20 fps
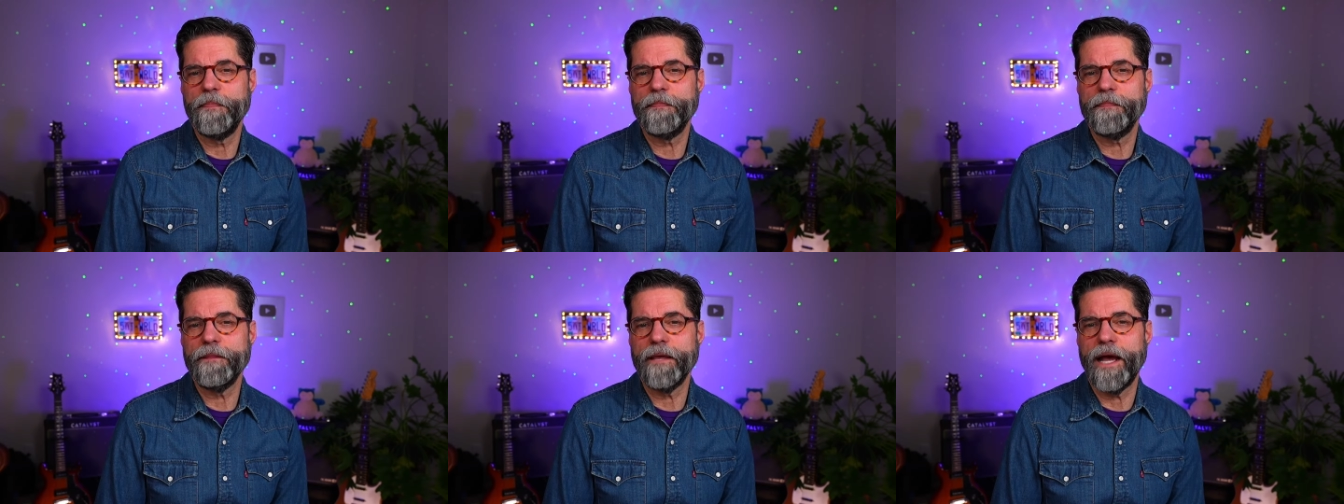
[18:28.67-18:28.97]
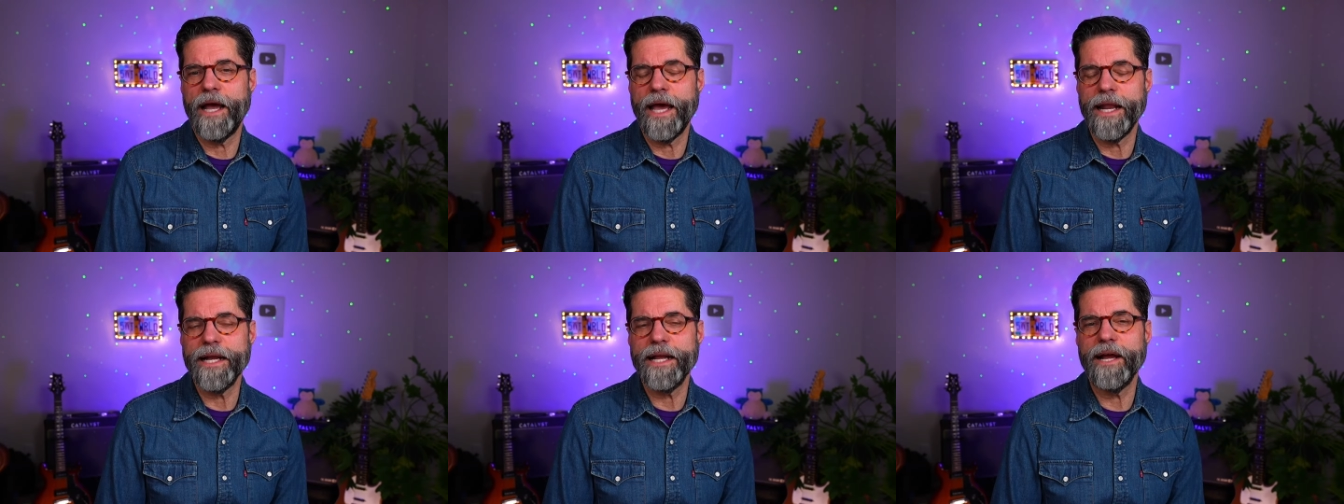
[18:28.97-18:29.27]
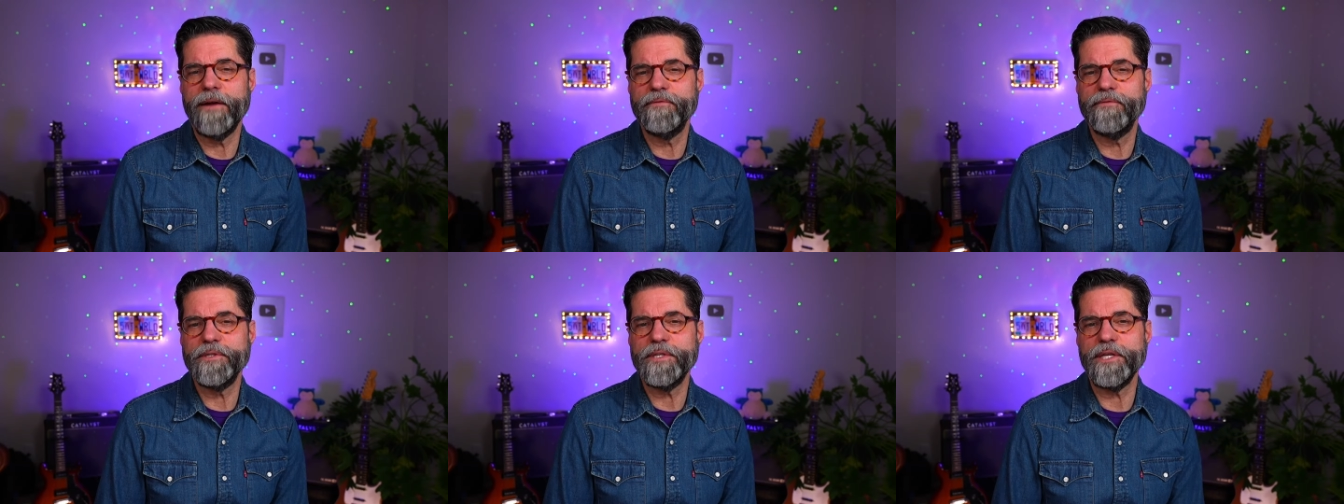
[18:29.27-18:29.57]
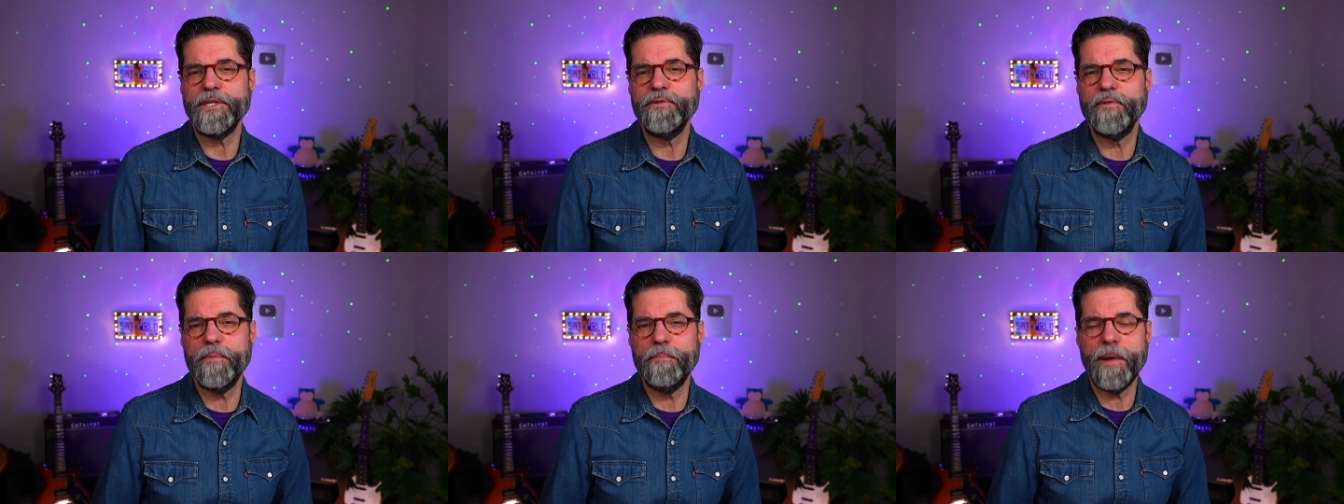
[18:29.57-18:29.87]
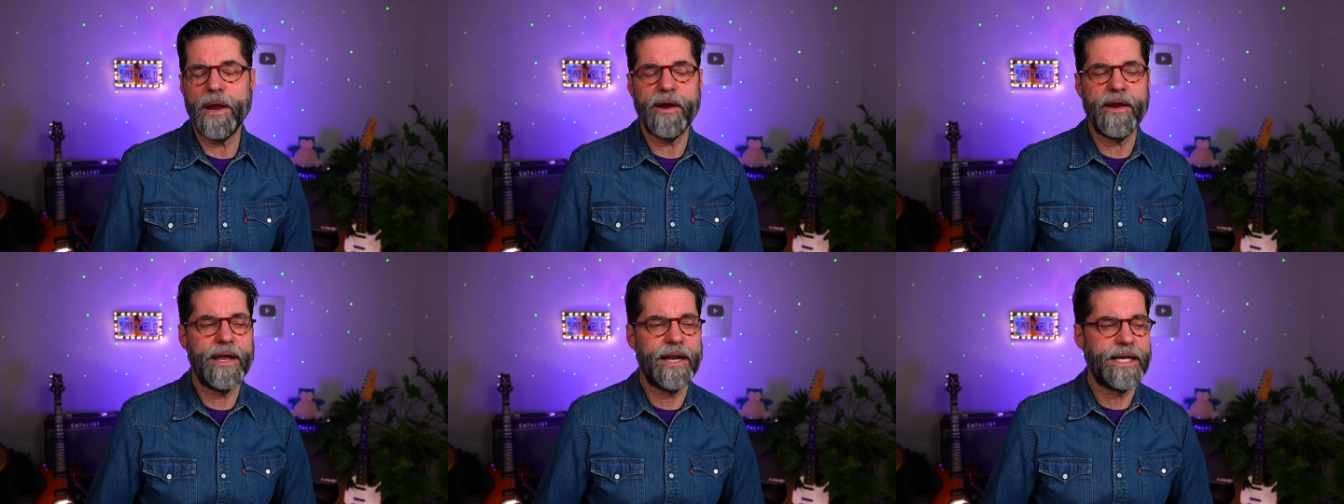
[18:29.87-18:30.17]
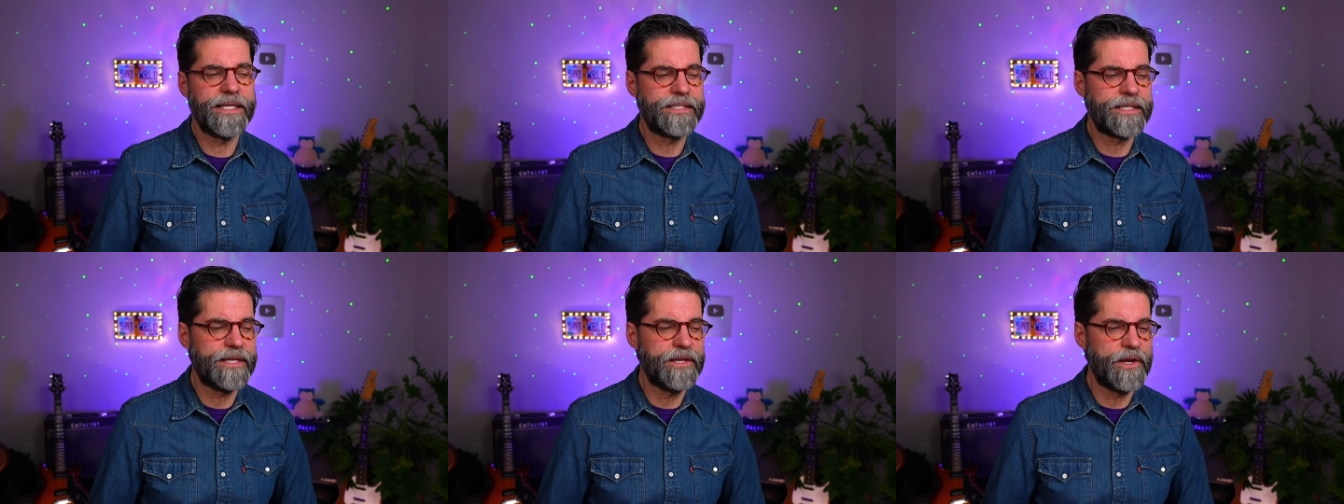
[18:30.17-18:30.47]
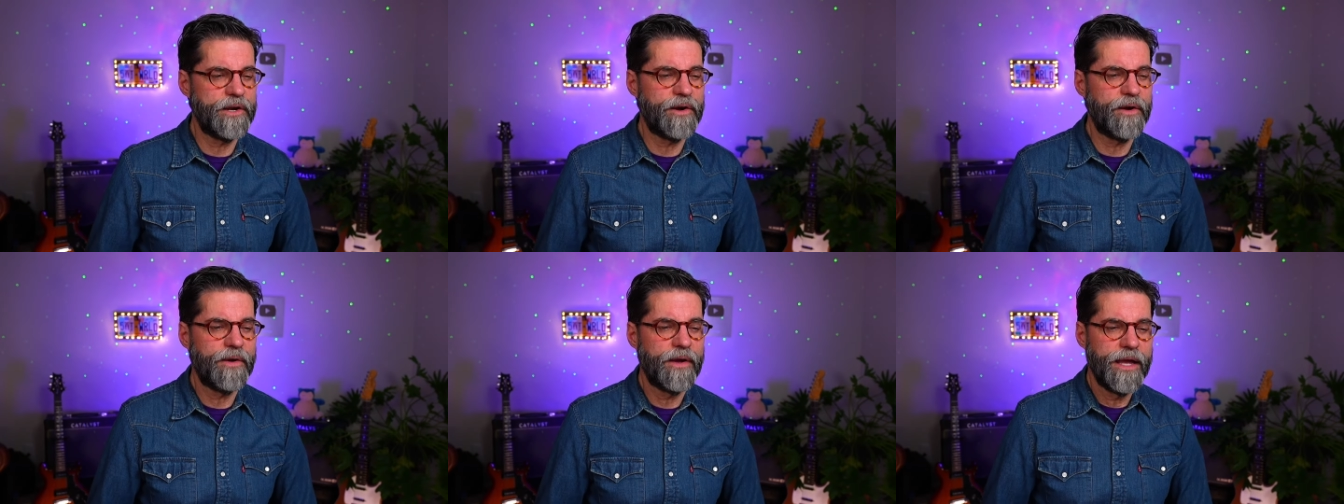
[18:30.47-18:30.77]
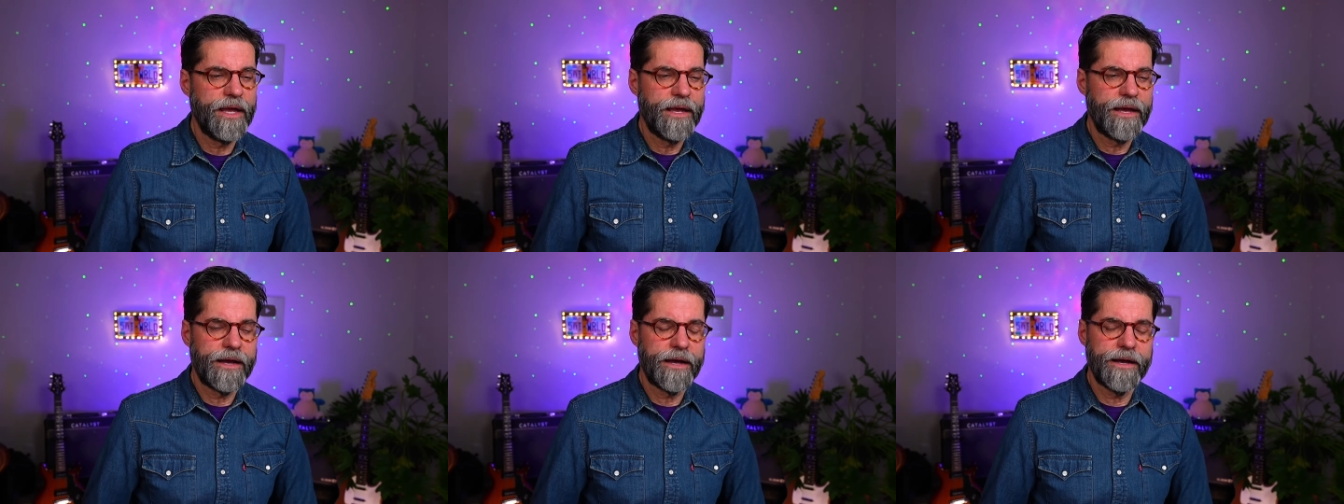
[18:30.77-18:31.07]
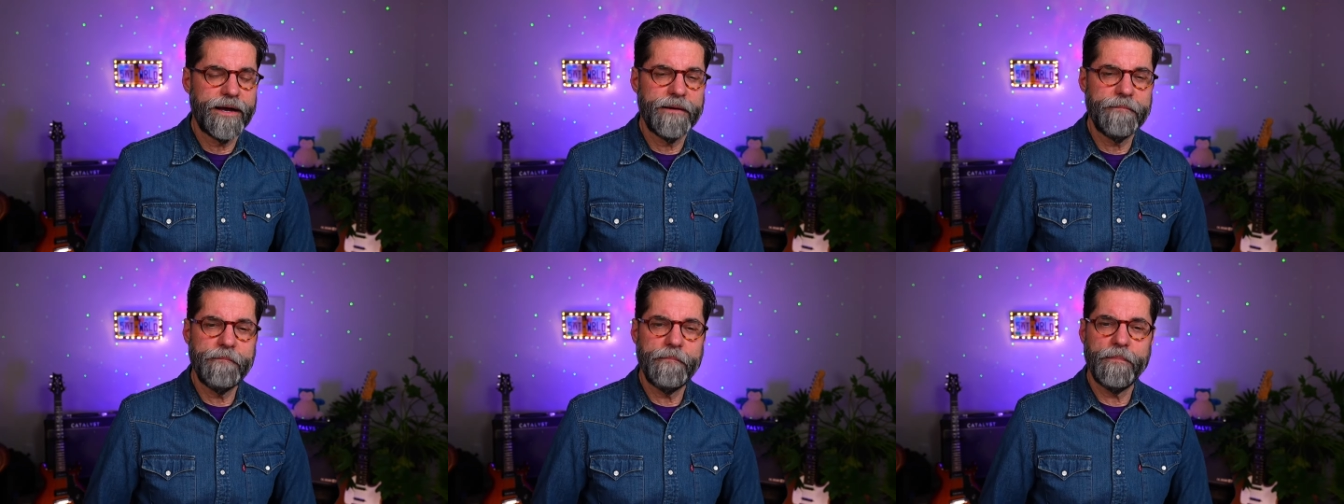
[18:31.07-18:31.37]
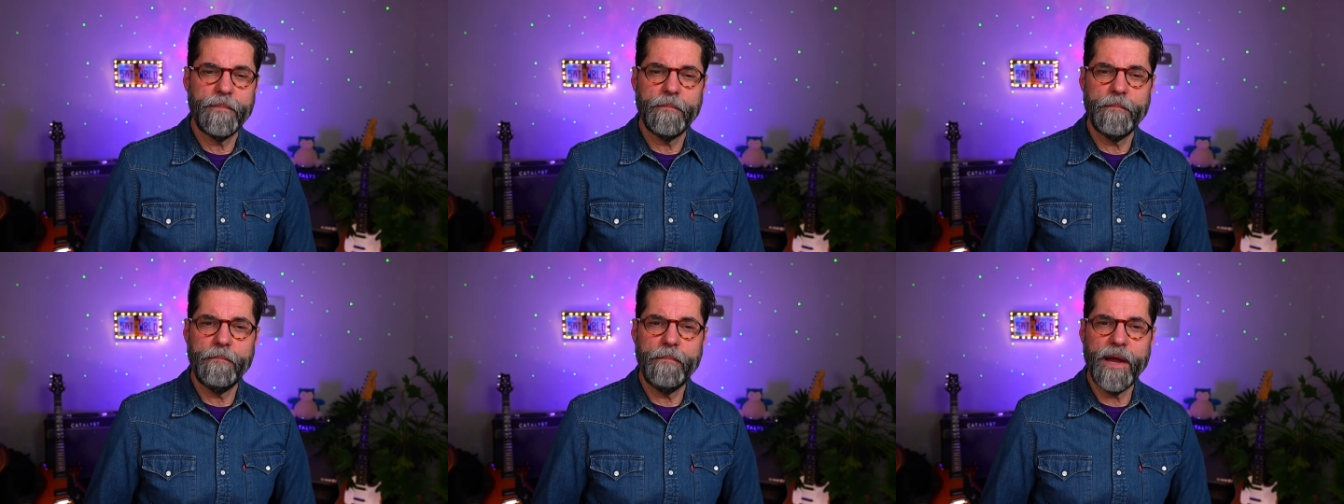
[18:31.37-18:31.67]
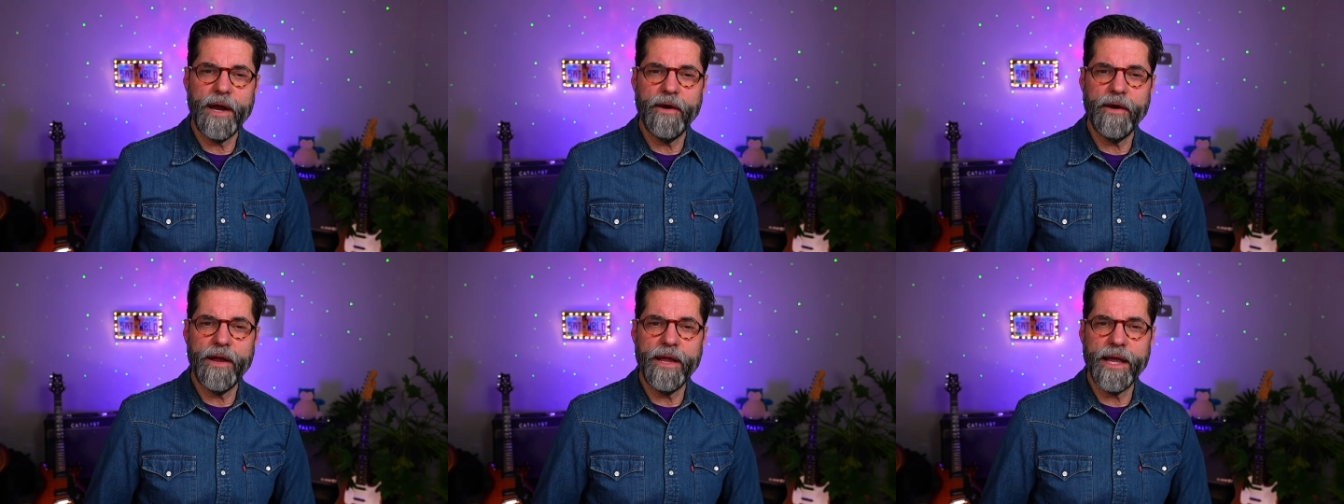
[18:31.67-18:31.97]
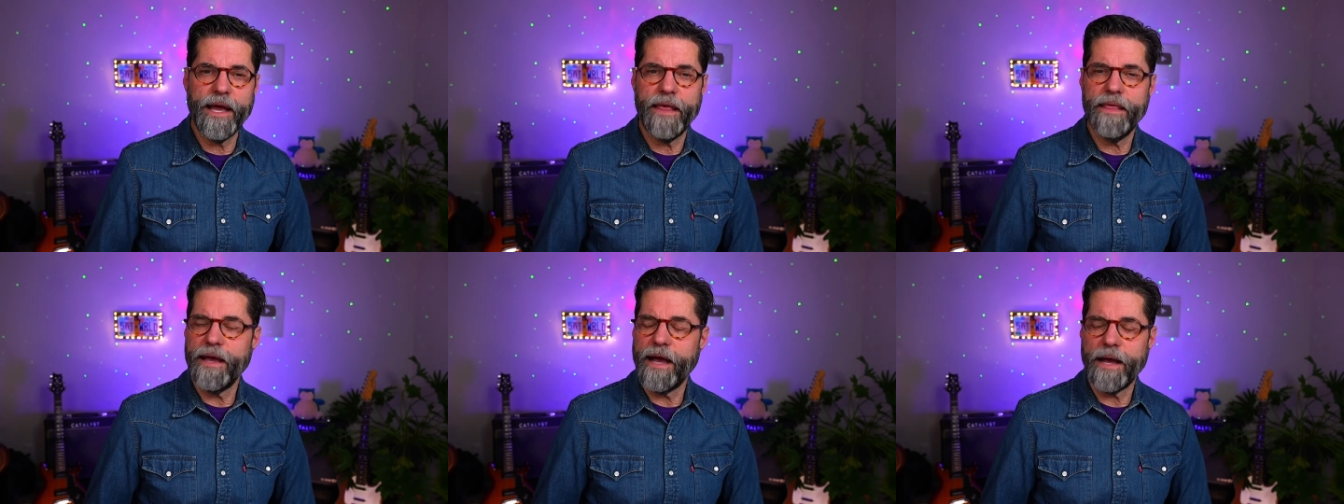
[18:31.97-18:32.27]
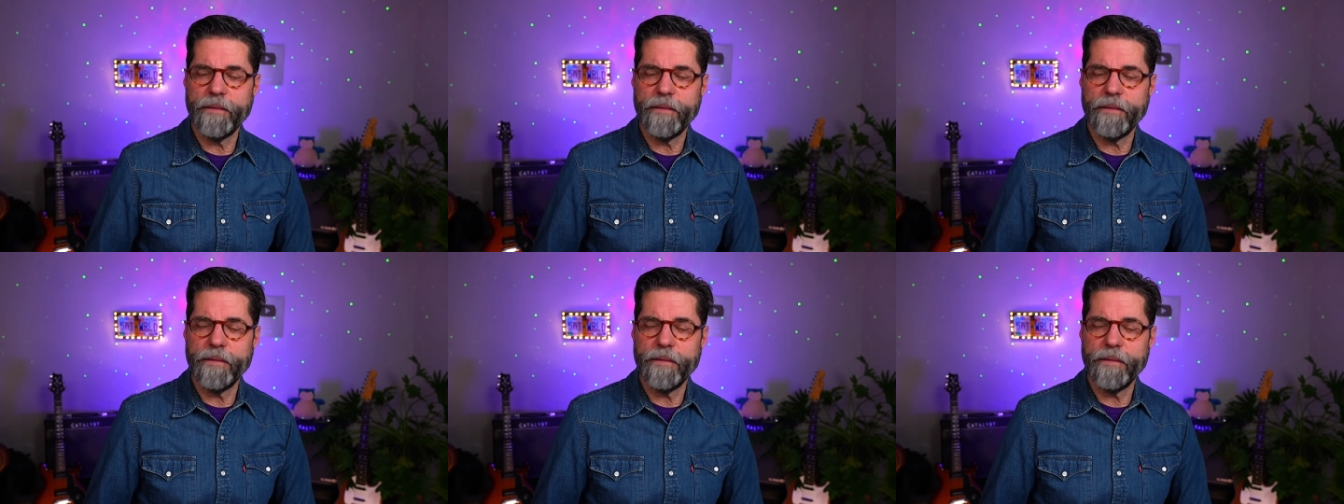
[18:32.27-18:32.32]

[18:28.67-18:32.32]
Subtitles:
I had a conversation with Mary, and I said, you know, Mary,